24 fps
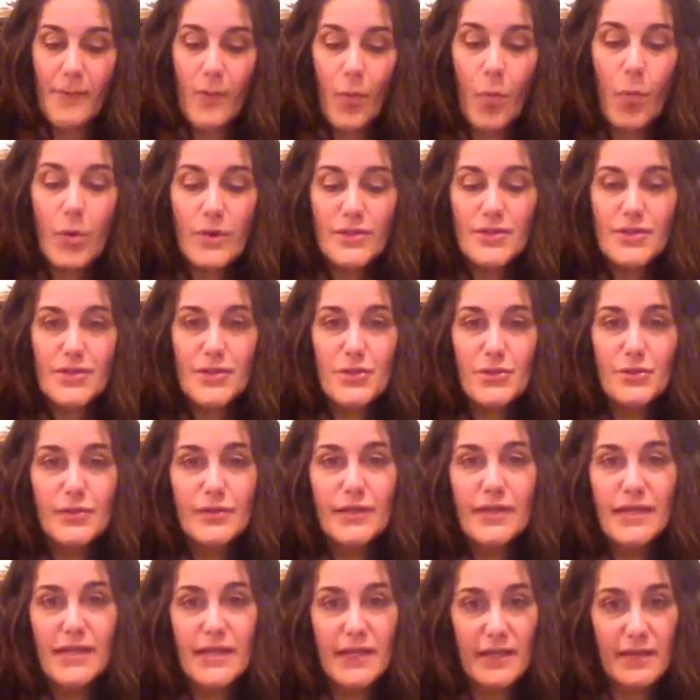What do you
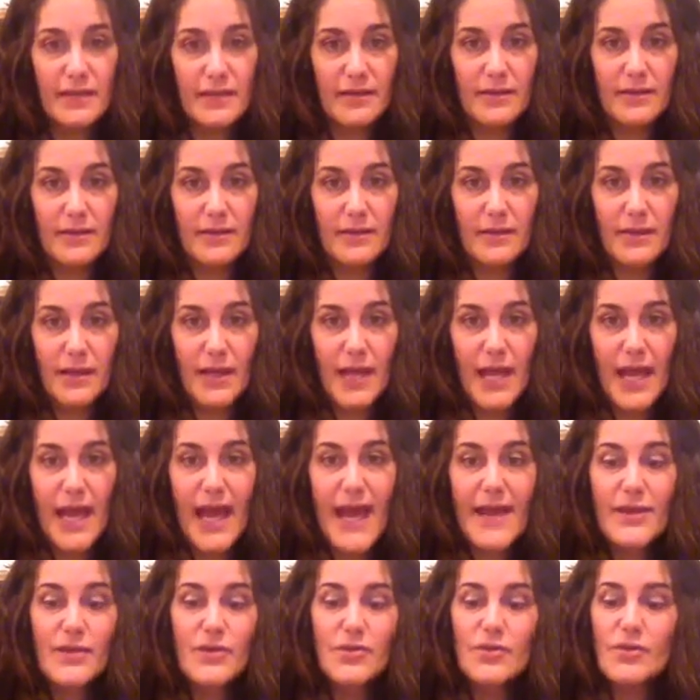need?
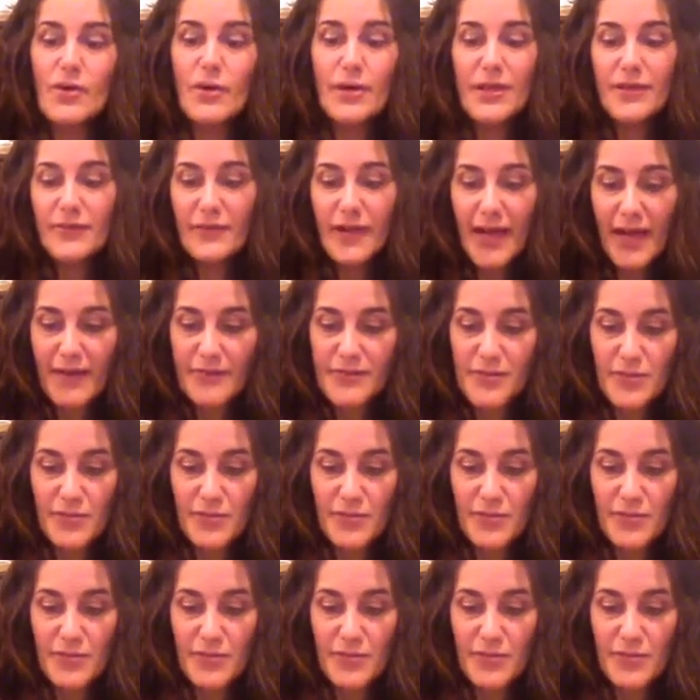And you don't even have